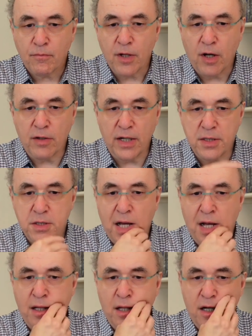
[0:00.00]
Okay,
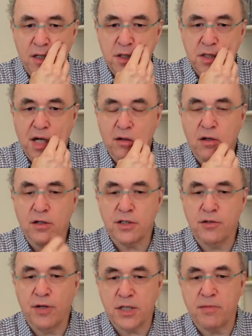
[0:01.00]
Sal asks, how long do
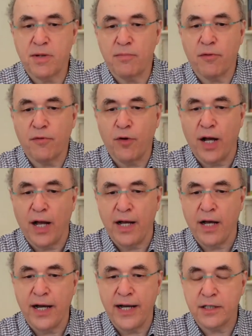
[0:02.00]
you estimate before
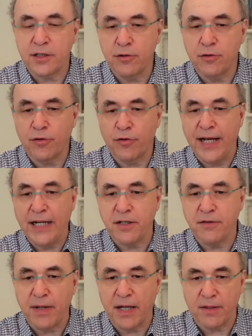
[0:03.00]
AI can do
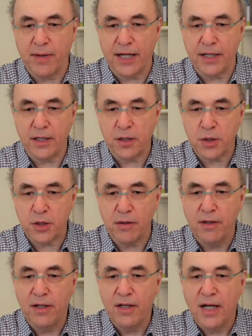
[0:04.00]
creative mathematics?